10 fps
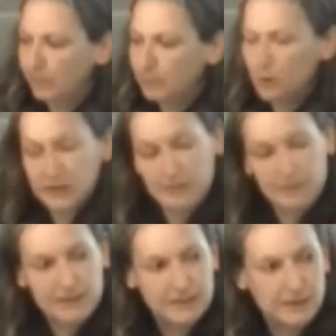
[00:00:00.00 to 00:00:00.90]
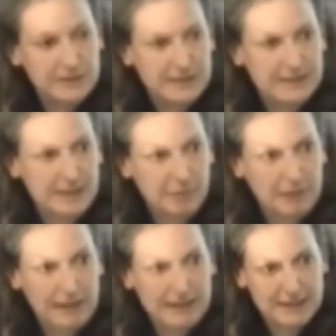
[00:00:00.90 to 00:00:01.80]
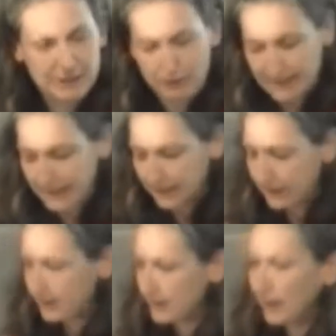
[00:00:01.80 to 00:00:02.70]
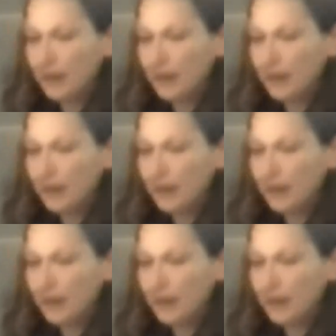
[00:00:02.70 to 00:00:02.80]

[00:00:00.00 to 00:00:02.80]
proximity to existing places of residence,